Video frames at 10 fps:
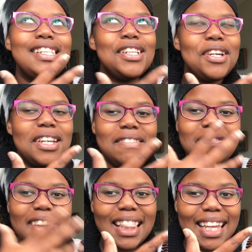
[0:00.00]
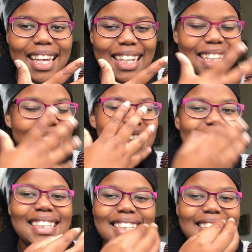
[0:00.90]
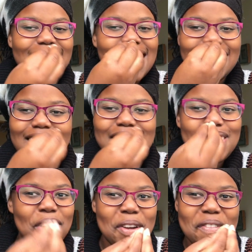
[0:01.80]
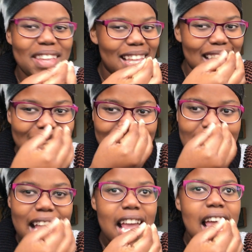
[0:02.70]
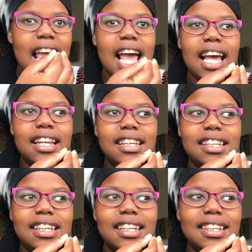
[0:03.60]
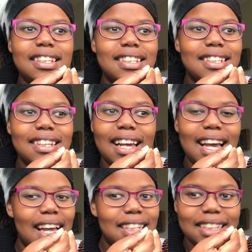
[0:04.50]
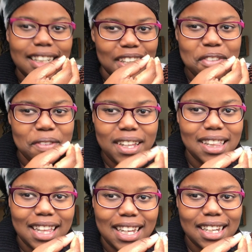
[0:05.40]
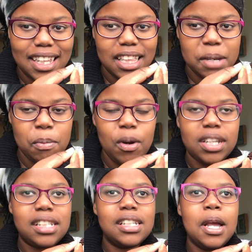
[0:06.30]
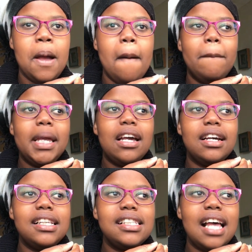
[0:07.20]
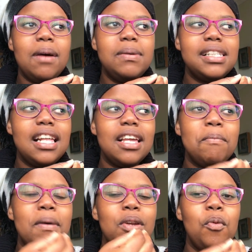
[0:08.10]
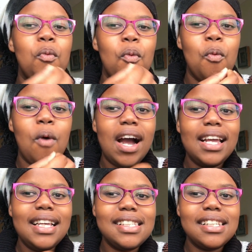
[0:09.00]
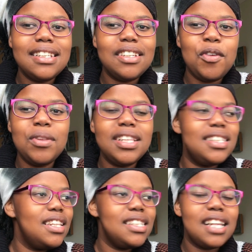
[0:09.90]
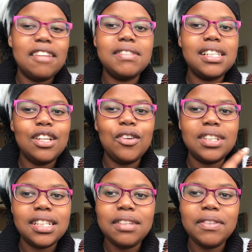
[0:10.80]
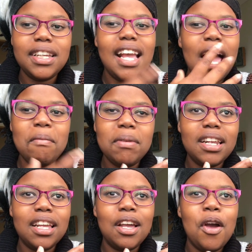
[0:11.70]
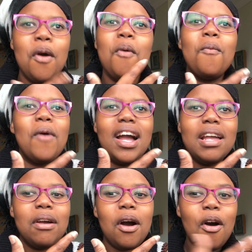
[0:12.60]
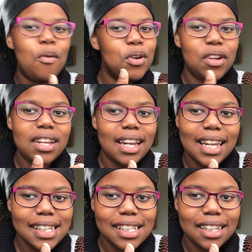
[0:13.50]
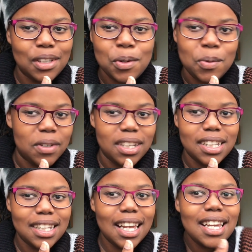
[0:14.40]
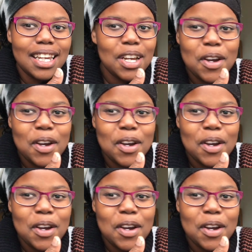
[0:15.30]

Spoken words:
a good mother, Chomi. And I didn't feel that at that point because I was like, but why isn't all these things that I've seen on TV happening? Why are we not connecting, dude? Like,